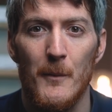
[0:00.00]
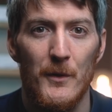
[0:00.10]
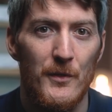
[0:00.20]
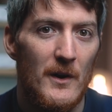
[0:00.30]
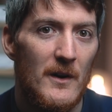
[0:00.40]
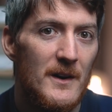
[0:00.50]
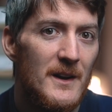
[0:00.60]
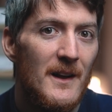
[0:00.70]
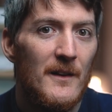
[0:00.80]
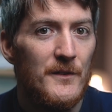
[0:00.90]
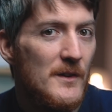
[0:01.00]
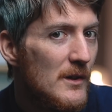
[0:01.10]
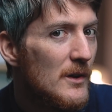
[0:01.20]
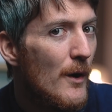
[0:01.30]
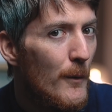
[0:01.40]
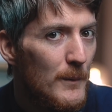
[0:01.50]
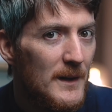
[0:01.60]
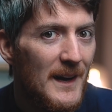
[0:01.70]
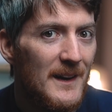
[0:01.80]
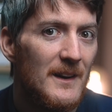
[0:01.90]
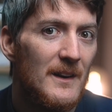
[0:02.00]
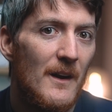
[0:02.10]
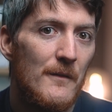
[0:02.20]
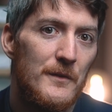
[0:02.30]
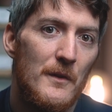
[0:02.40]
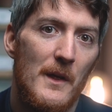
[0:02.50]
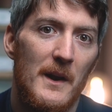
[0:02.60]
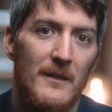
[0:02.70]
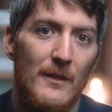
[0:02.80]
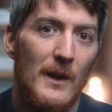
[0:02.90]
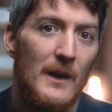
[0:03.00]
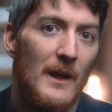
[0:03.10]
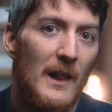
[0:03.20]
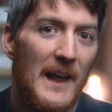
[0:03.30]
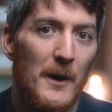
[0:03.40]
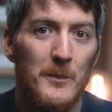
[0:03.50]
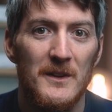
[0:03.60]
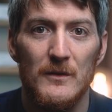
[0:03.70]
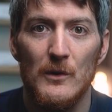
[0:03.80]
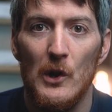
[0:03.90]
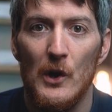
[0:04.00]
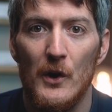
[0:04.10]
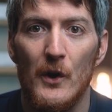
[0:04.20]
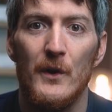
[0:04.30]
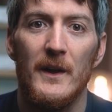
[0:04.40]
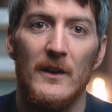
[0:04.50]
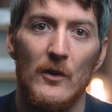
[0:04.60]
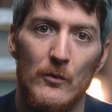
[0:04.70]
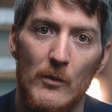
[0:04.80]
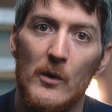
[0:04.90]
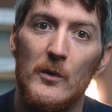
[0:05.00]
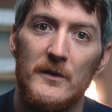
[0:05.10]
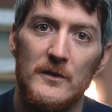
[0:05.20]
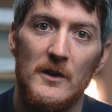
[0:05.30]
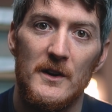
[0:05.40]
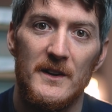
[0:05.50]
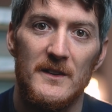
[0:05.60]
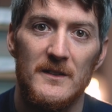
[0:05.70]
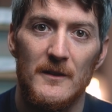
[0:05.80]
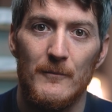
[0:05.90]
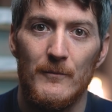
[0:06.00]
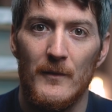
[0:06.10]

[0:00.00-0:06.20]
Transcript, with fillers: but that are still complicated enough so that they allow me to learn and grow as an artist.